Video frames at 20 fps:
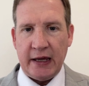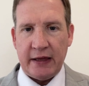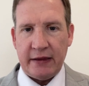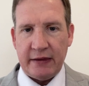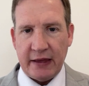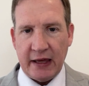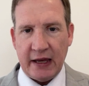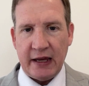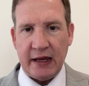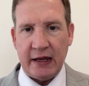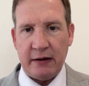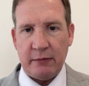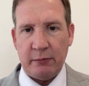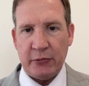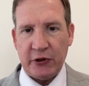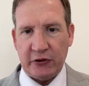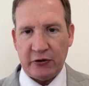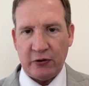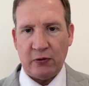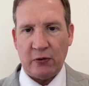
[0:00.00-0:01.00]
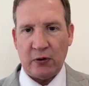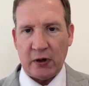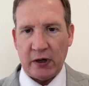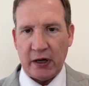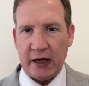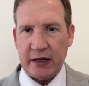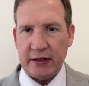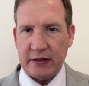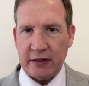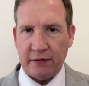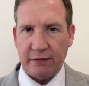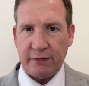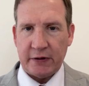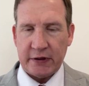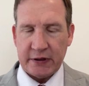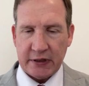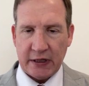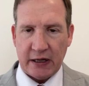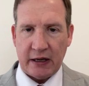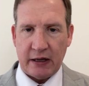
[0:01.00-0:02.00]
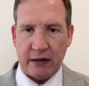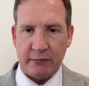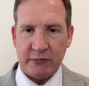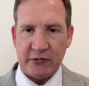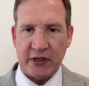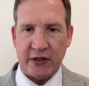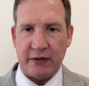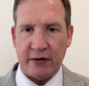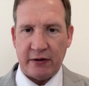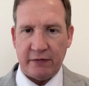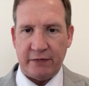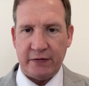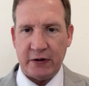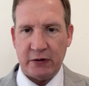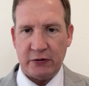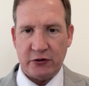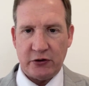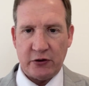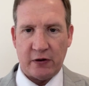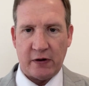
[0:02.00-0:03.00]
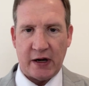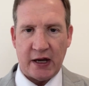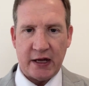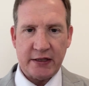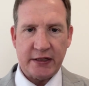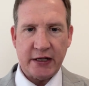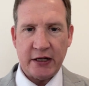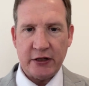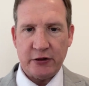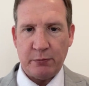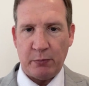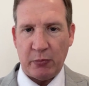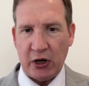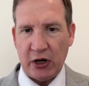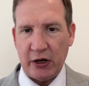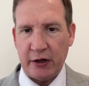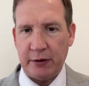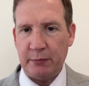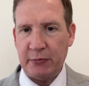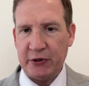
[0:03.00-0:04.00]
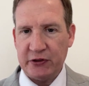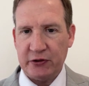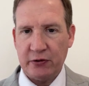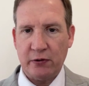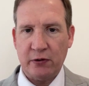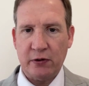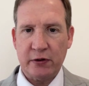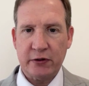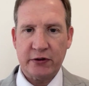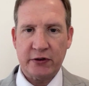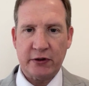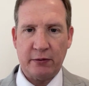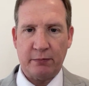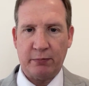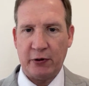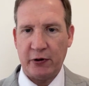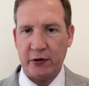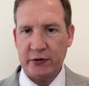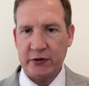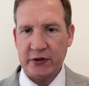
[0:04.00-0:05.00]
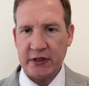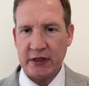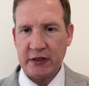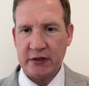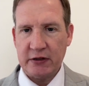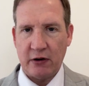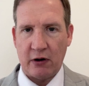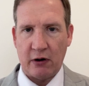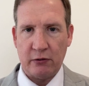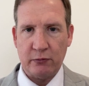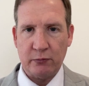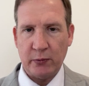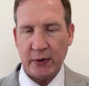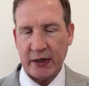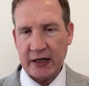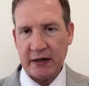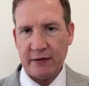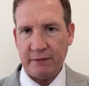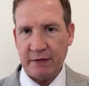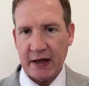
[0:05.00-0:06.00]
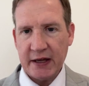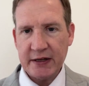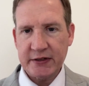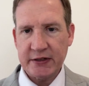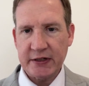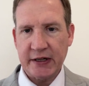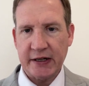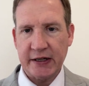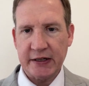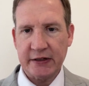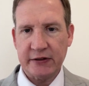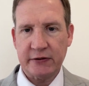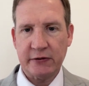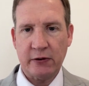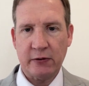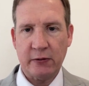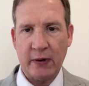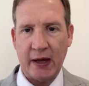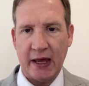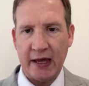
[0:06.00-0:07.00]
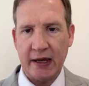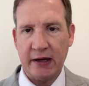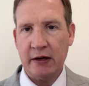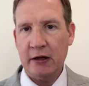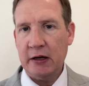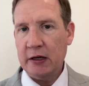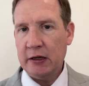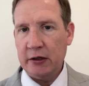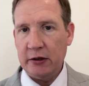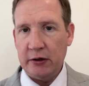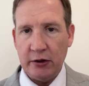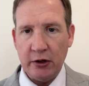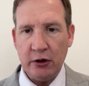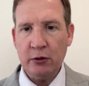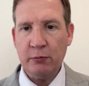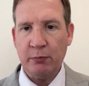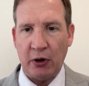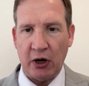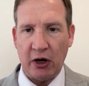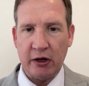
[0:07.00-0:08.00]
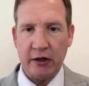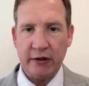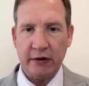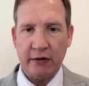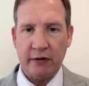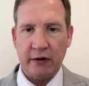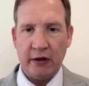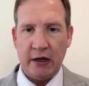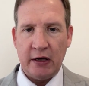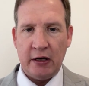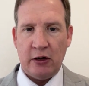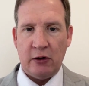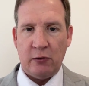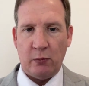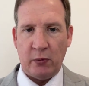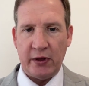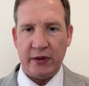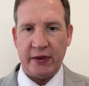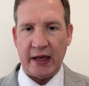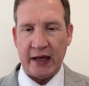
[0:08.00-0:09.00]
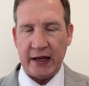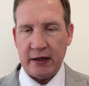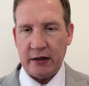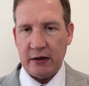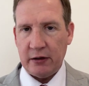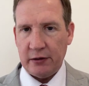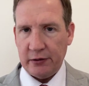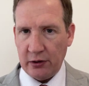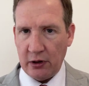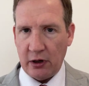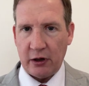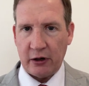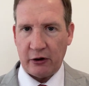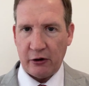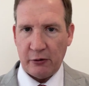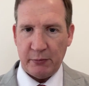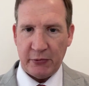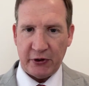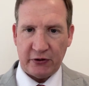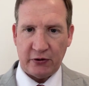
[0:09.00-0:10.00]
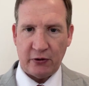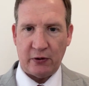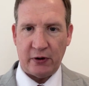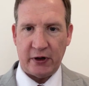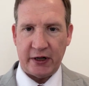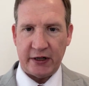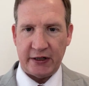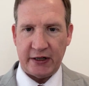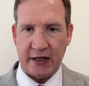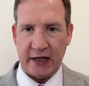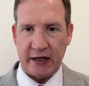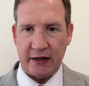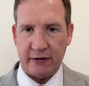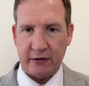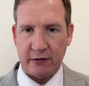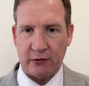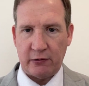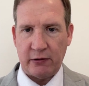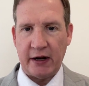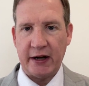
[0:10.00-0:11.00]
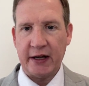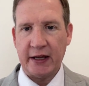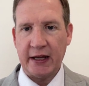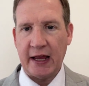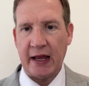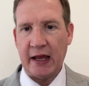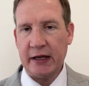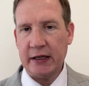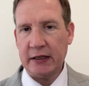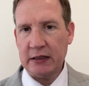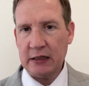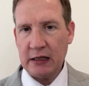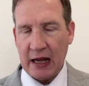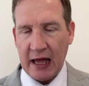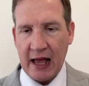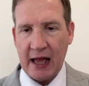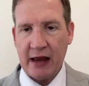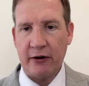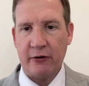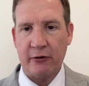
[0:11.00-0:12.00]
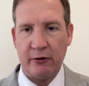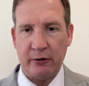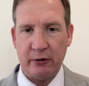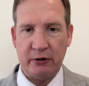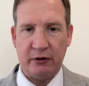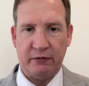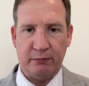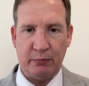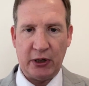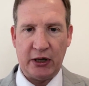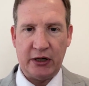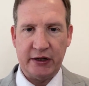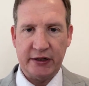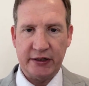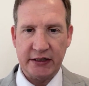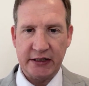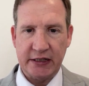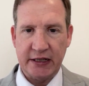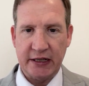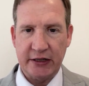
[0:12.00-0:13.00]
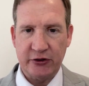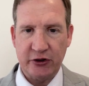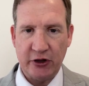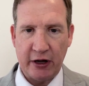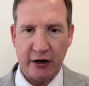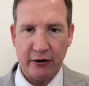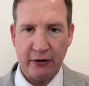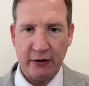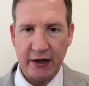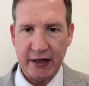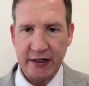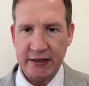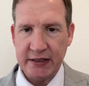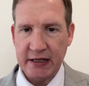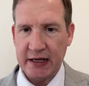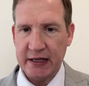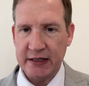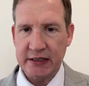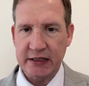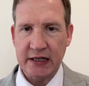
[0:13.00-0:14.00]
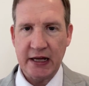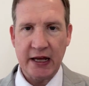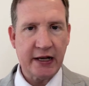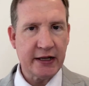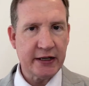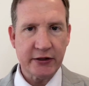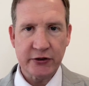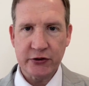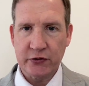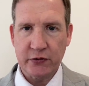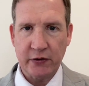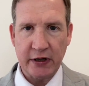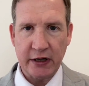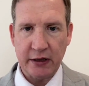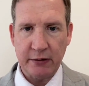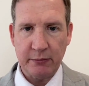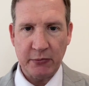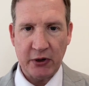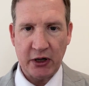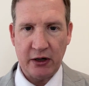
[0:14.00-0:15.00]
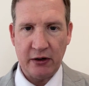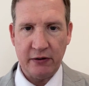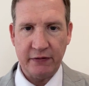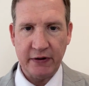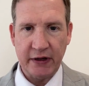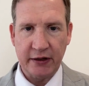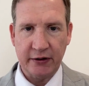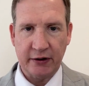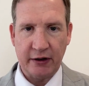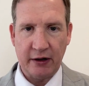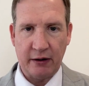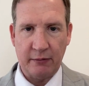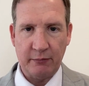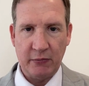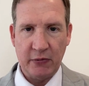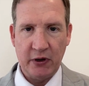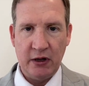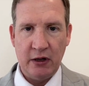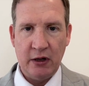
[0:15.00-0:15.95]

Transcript: they mature at different times in the future. As each bond matures, the proceeds are reinvested into a new bond with a longer maturity date, creating a ladder of bonds that generates a steady stream of income.